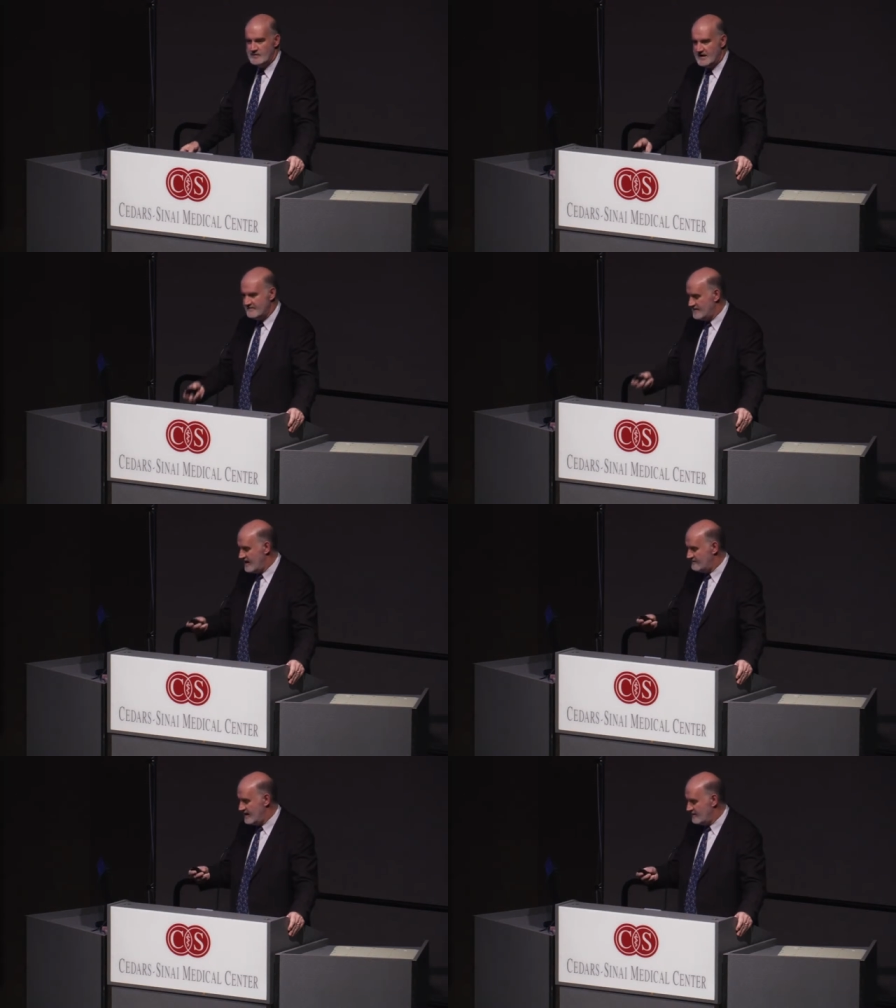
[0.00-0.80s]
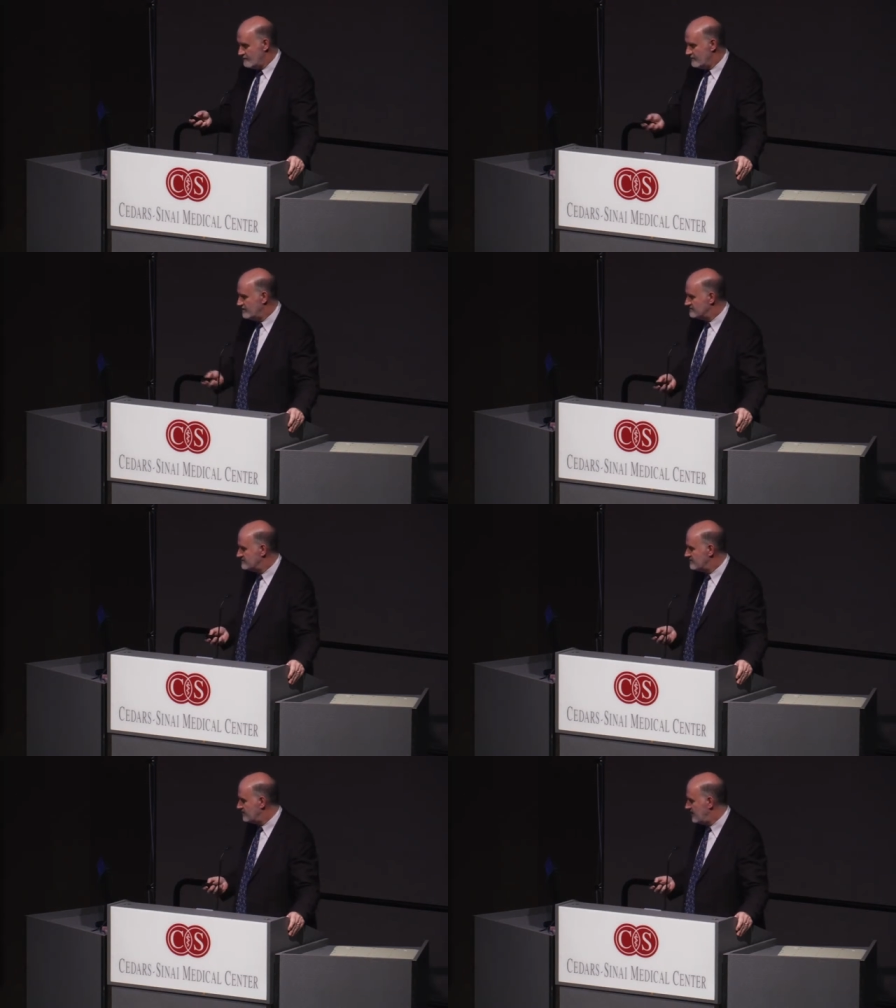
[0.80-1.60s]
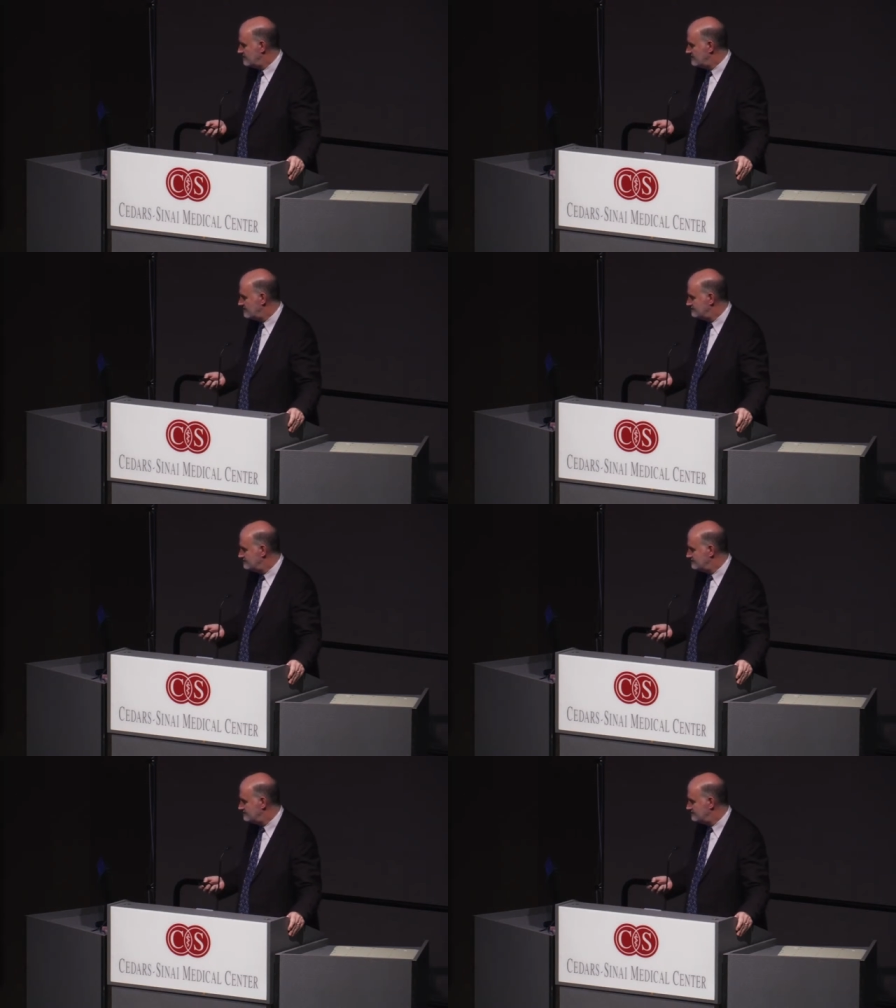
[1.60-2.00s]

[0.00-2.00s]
We'd love to have that in renal cell cancer.